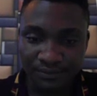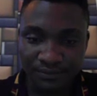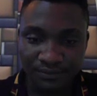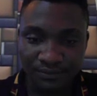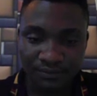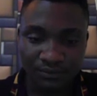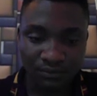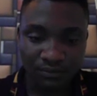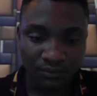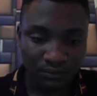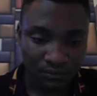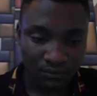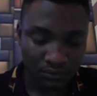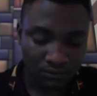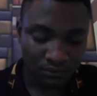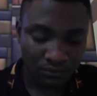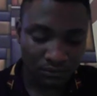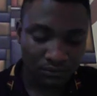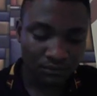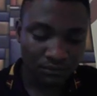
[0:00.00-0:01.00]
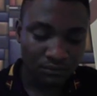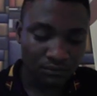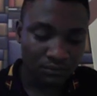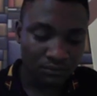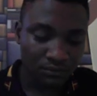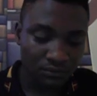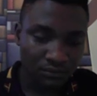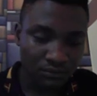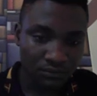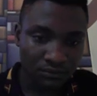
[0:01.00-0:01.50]

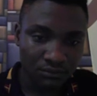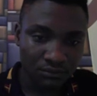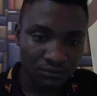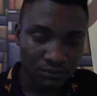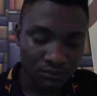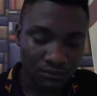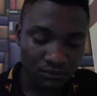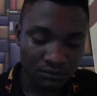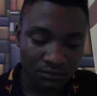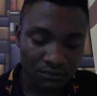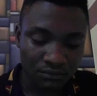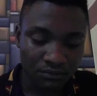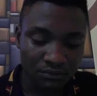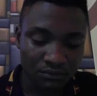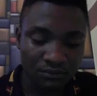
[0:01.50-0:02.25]
Nobody speaks.